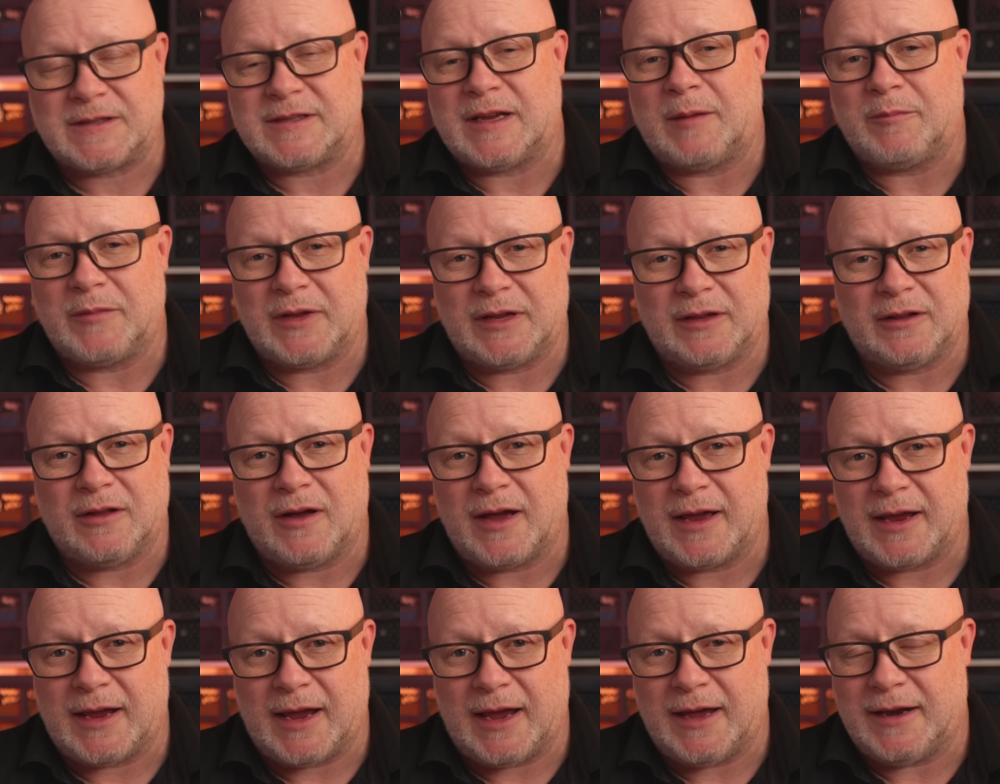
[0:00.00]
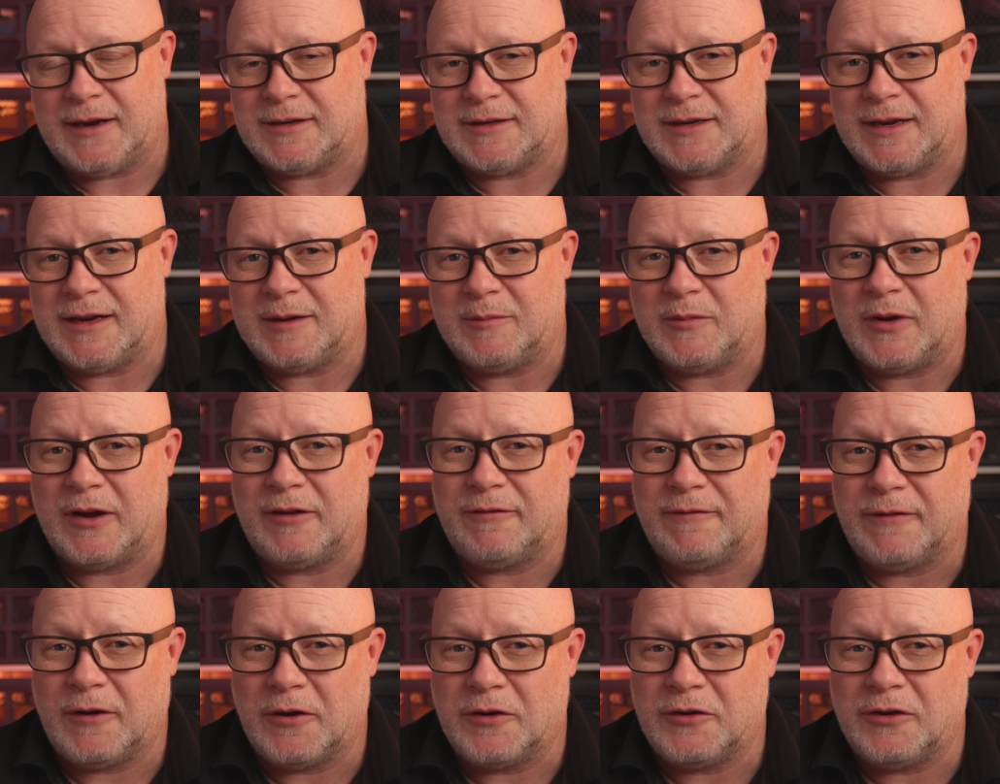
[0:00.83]
something like editing my
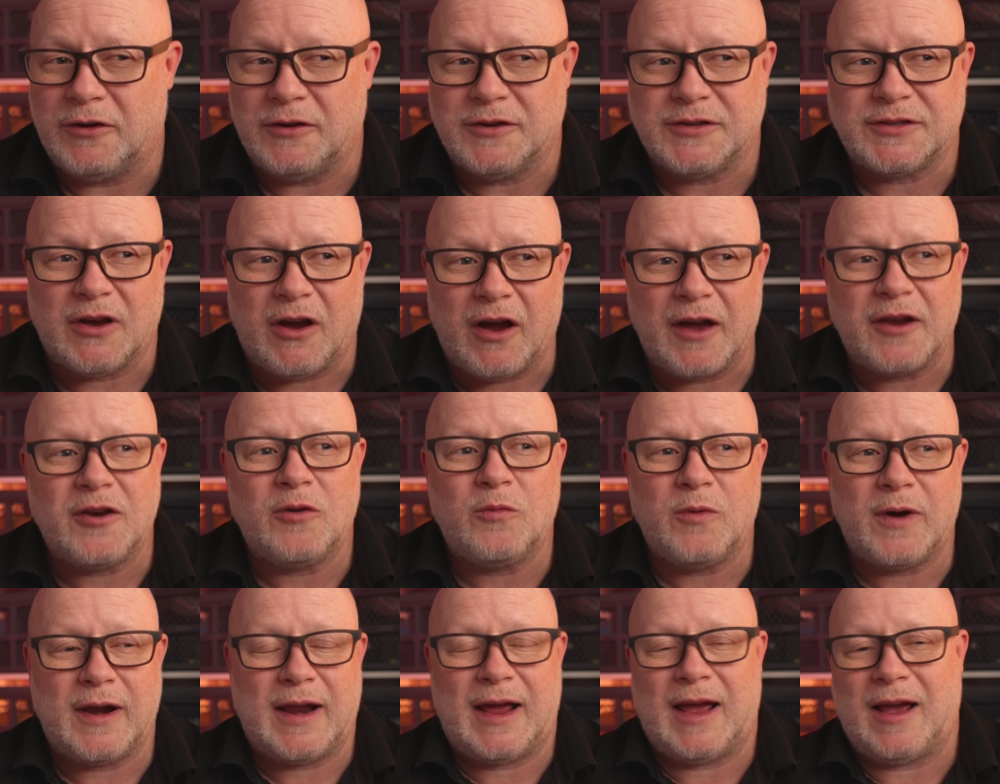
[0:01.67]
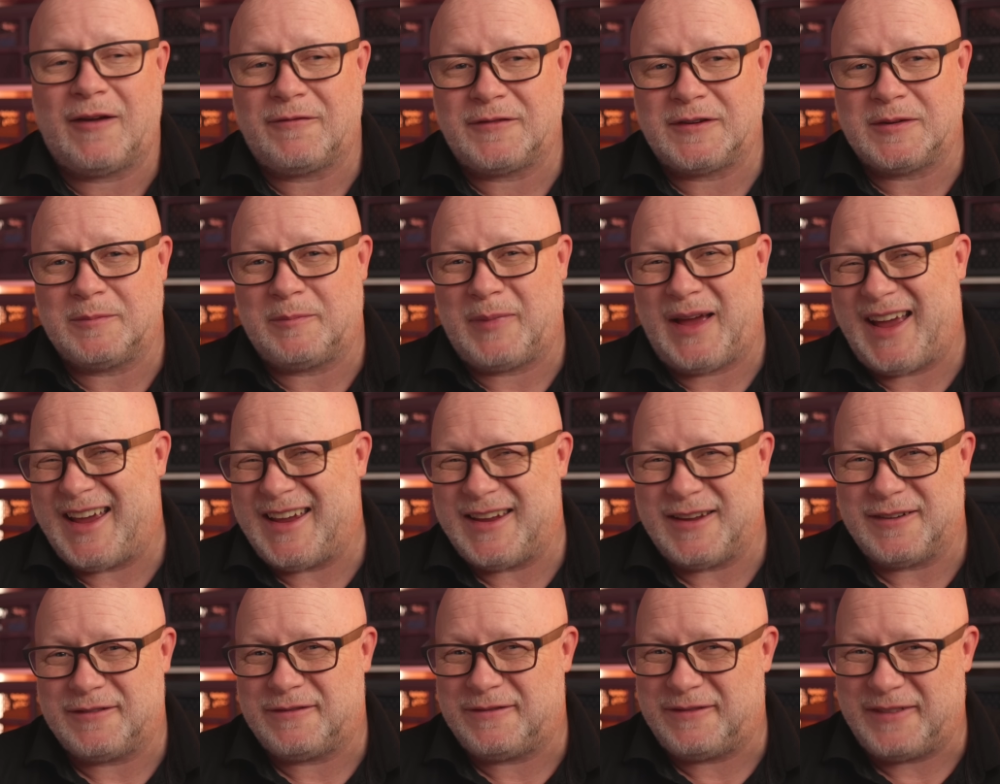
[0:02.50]
photos, I don't want to have to
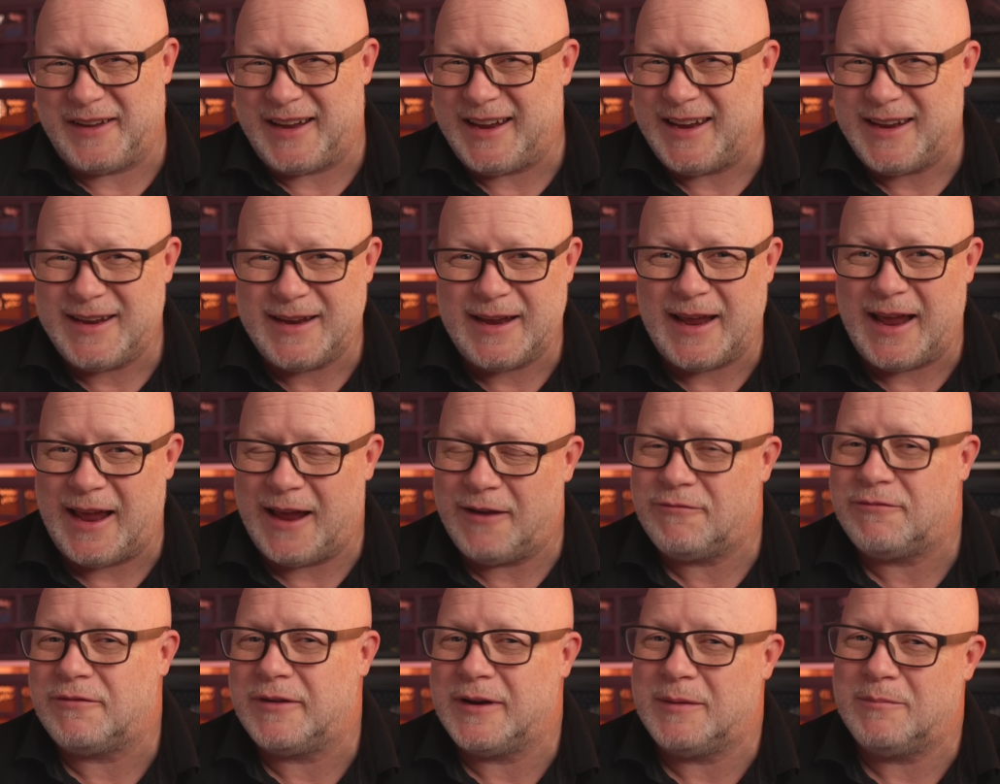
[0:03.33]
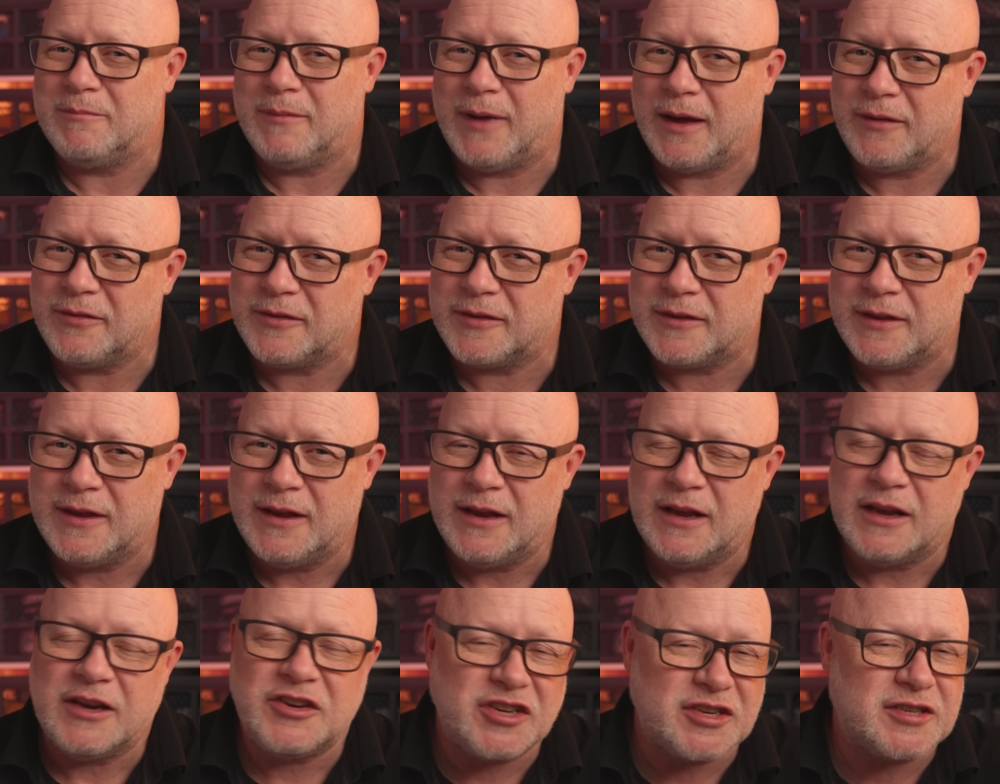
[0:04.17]
pay a fee every month
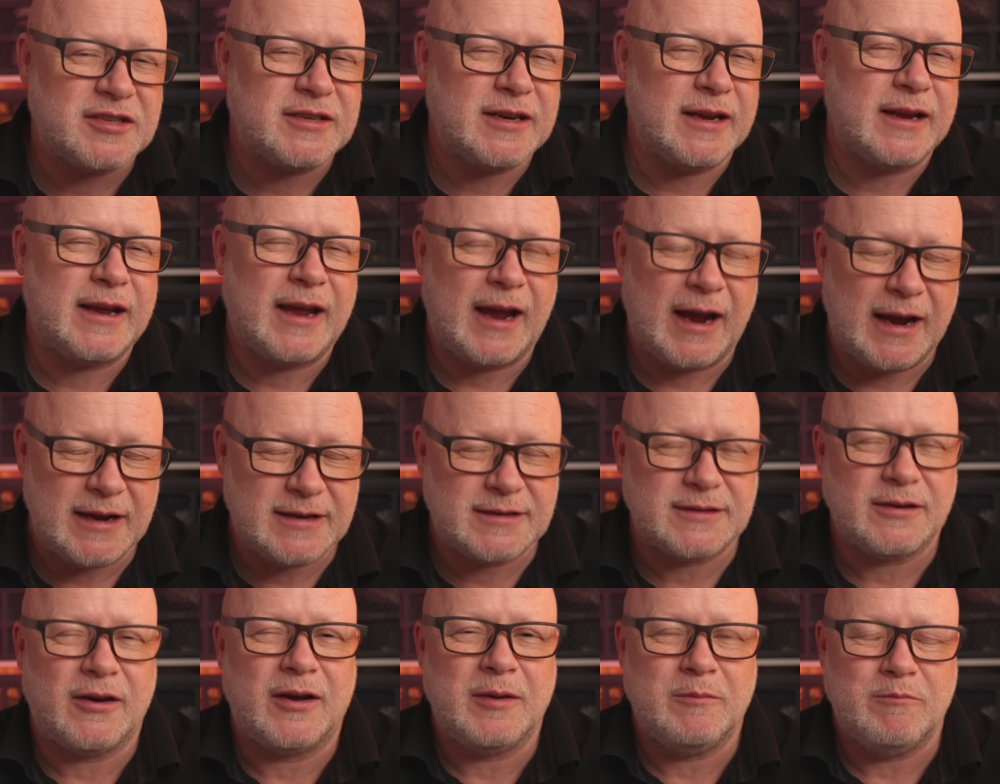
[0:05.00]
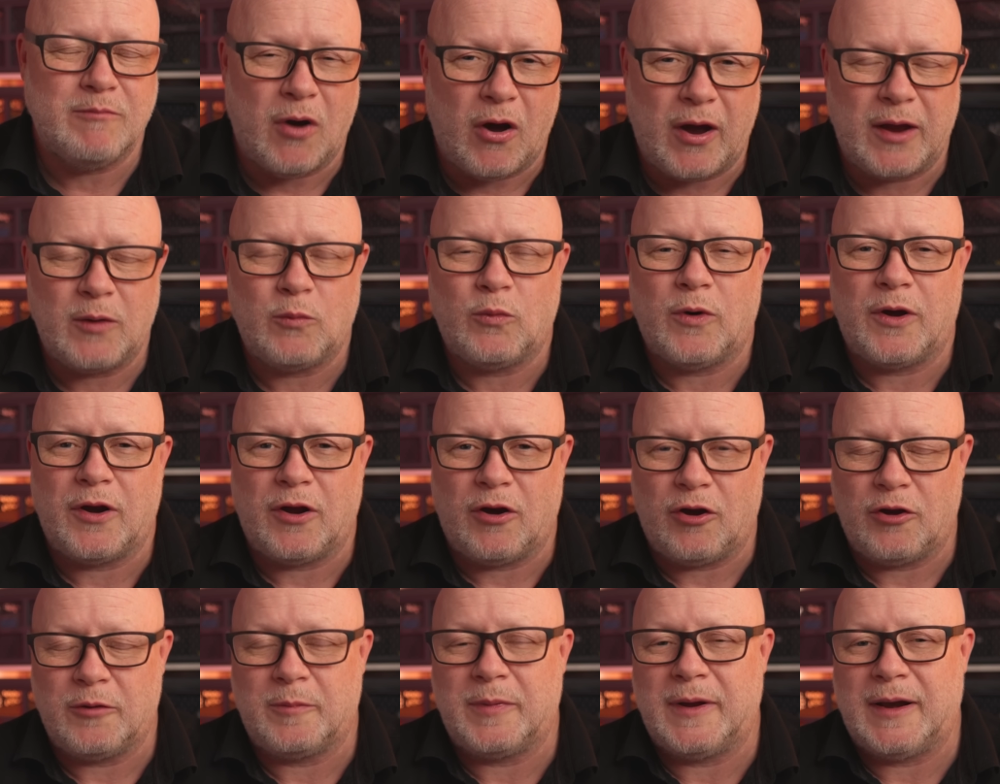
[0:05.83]
just in case I might want
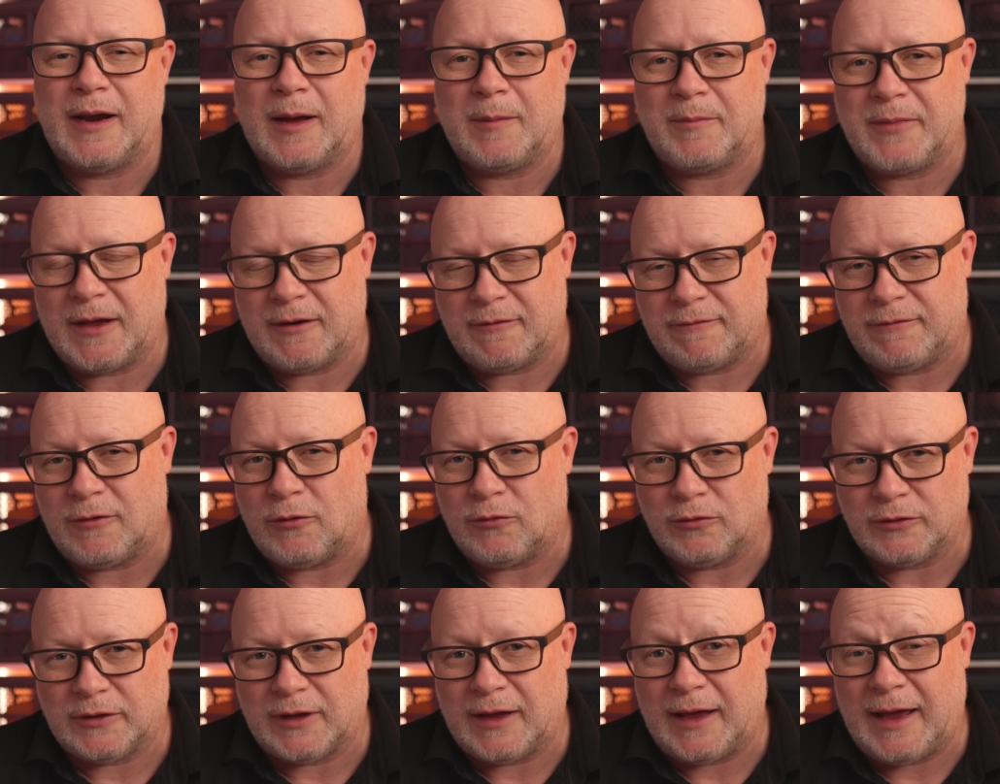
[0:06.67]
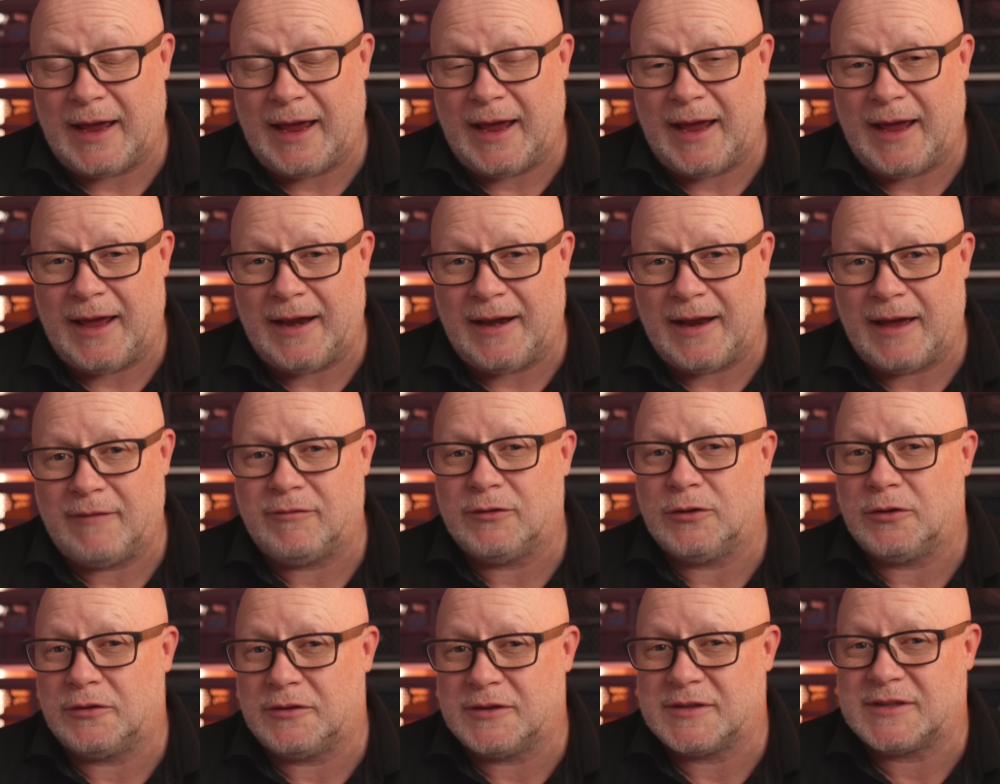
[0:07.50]
to open up that folder and have a
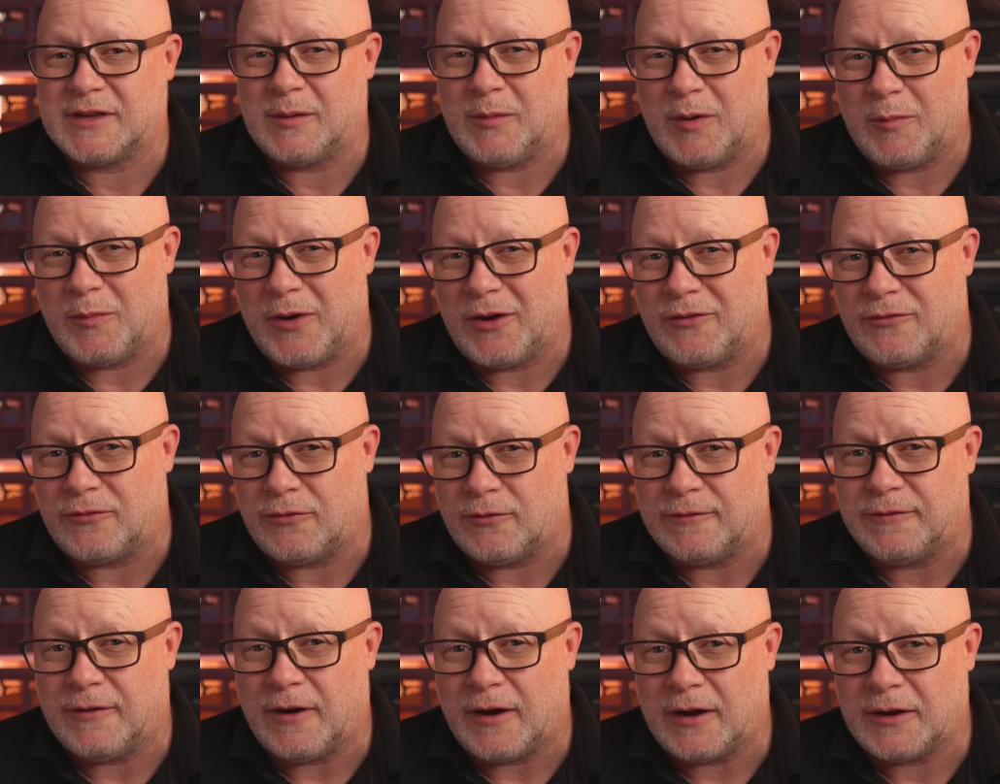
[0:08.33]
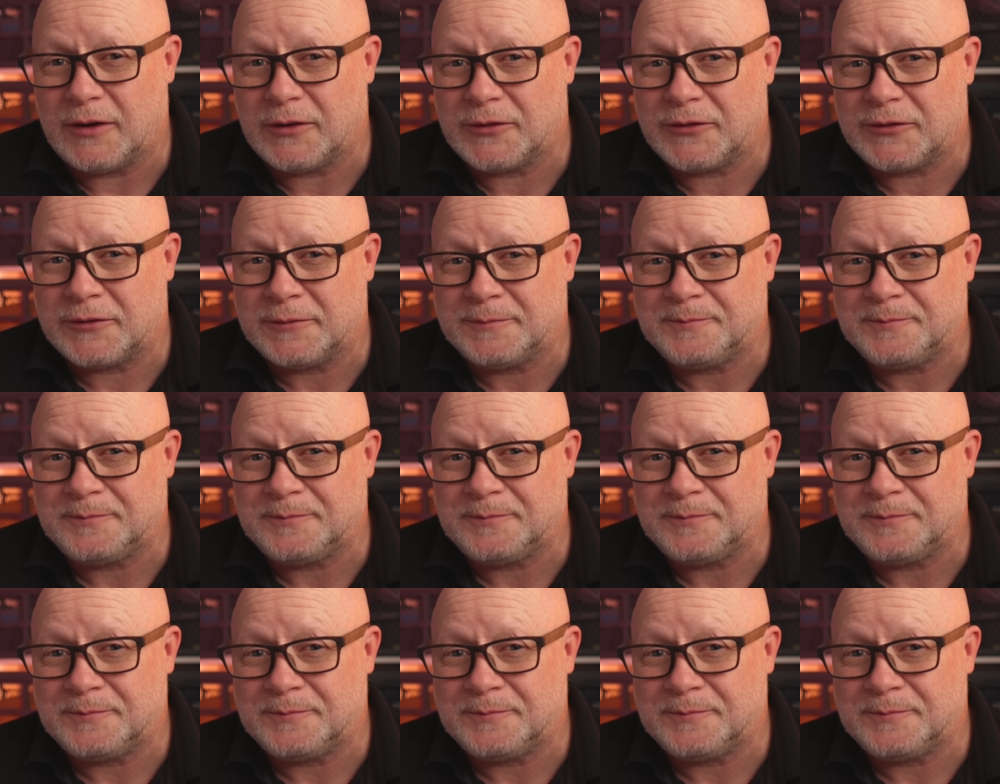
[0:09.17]
look at some of my raw files.